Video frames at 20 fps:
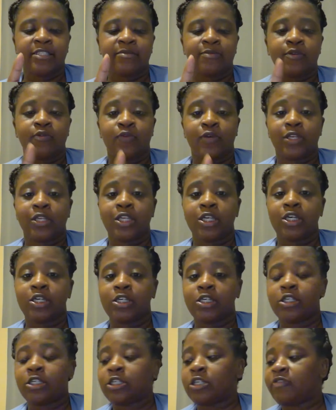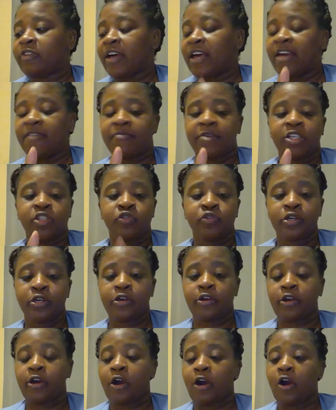I'm doing love. I have my
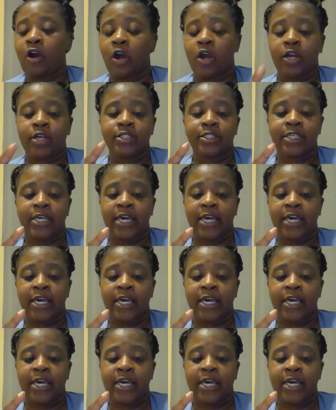trigger cards.